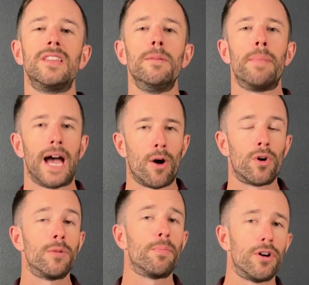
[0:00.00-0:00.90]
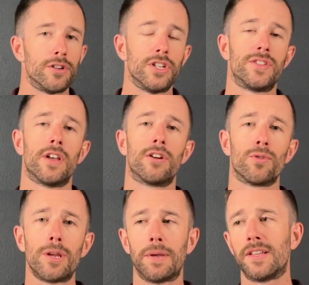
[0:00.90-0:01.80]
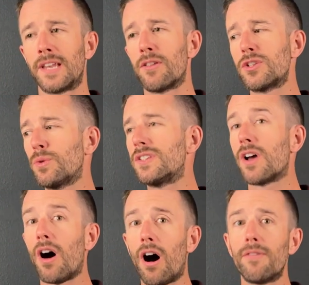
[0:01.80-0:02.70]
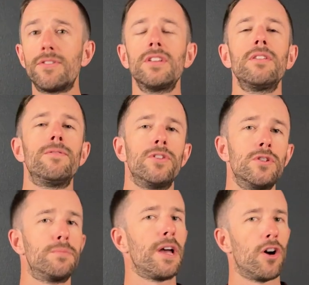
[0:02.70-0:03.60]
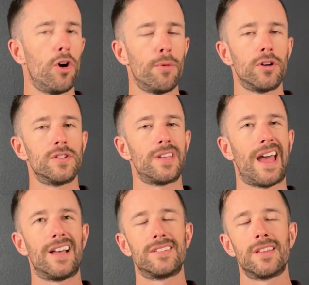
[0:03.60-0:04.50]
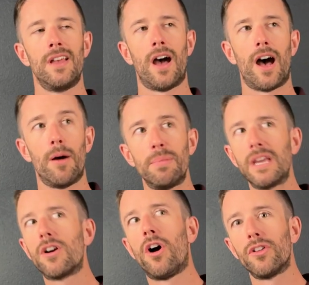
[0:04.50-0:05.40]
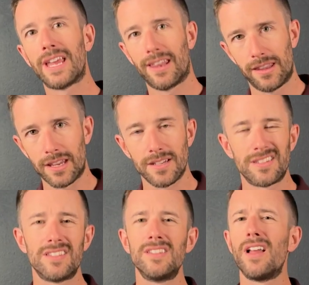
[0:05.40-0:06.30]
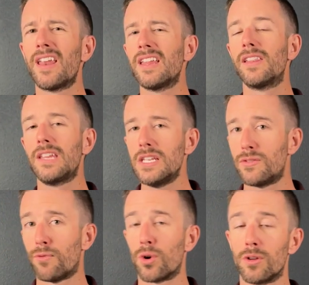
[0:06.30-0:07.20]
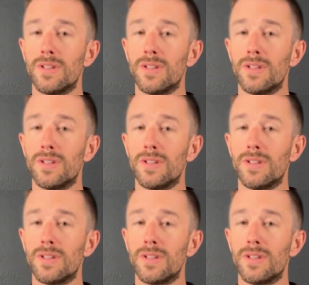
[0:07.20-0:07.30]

the power purchase agreement. Now, this one is often confused by homeowners as being called a lease. This is not a lease for you.